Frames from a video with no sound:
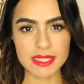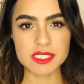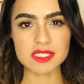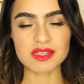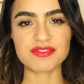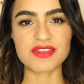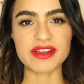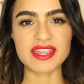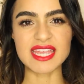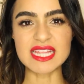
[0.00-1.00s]
It's just a
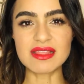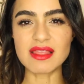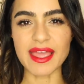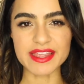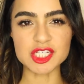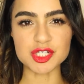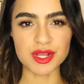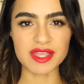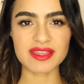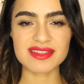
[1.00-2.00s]
very
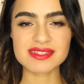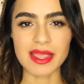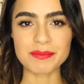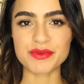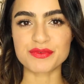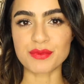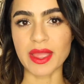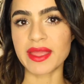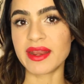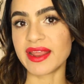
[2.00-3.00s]
electric type of
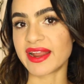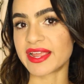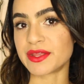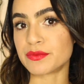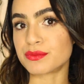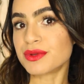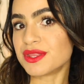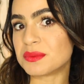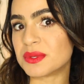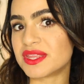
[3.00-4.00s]
red and I
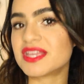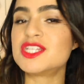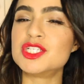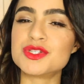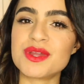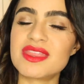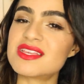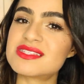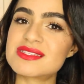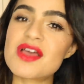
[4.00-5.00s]
really, really enjoyed
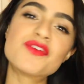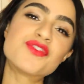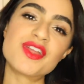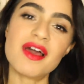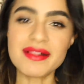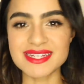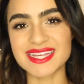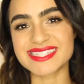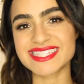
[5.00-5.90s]
this for the holidays.